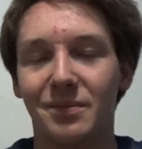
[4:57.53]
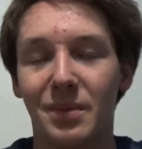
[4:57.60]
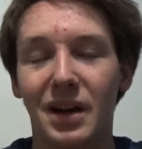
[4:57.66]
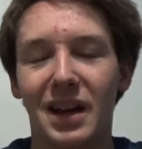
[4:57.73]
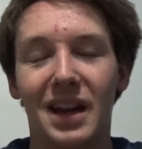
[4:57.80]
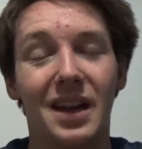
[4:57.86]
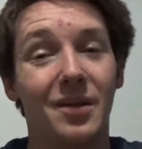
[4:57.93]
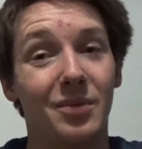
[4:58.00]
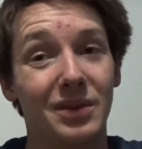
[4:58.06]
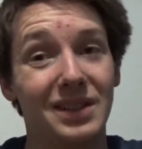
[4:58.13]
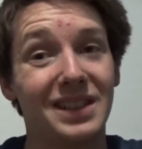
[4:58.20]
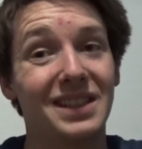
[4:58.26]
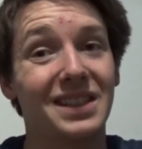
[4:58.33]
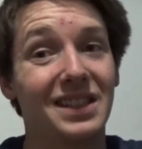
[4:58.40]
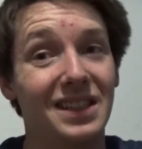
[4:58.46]
But it was
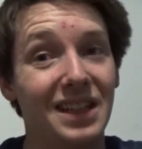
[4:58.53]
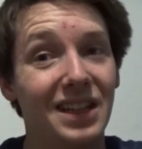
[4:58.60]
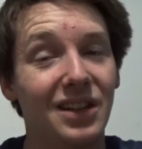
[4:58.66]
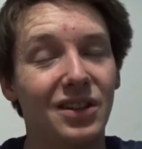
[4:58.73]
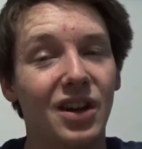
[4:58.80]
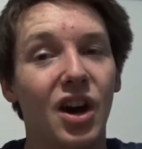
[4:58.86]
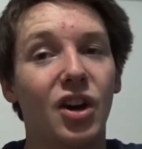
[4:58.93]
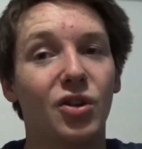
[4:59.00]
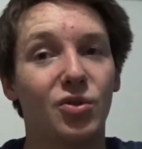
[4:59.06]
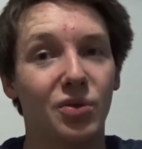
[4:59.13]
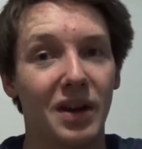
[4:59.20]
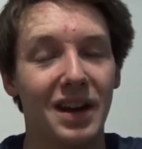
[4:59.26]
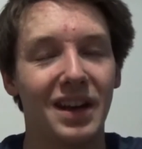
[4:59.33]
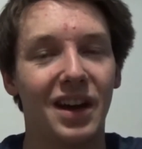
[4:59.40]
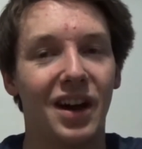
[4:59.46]
still a
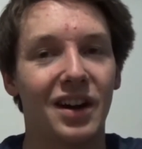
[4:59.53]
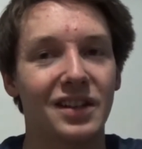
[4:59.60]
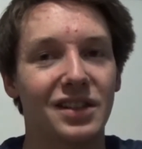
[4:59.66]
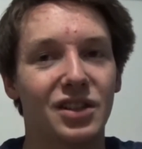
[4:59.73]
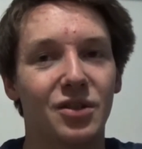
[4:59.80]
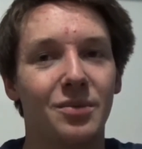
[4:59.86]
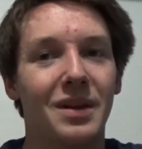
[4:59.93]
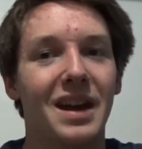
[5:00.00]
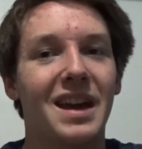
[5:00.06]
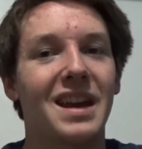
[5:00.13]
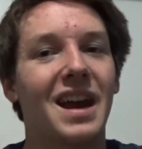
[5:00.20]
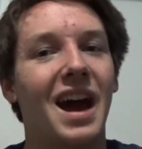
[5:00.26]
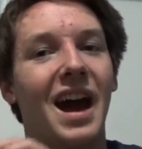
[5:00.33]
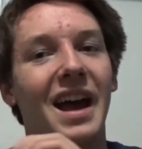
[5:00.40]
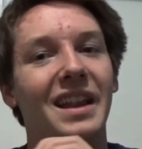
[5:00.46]
great costume, and
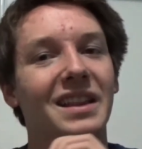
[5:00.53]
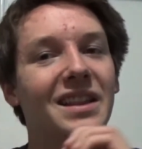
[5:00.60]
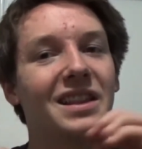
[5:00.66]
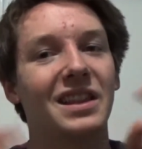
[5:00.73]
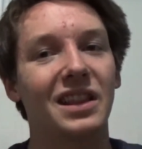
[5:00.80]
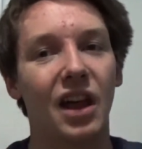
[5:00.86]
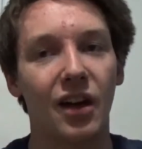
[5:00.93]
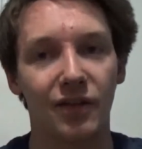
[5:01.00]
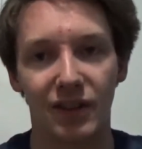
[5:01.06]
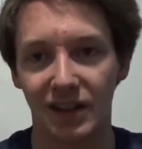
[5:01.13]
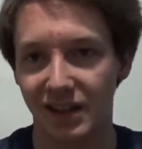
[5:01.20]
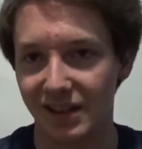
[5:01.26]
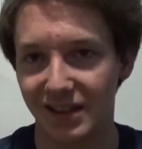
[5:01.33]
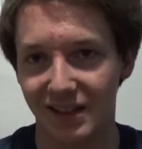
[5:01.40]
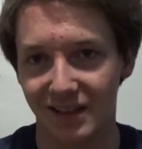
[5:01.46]
I love
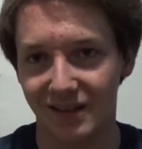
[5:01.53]
it.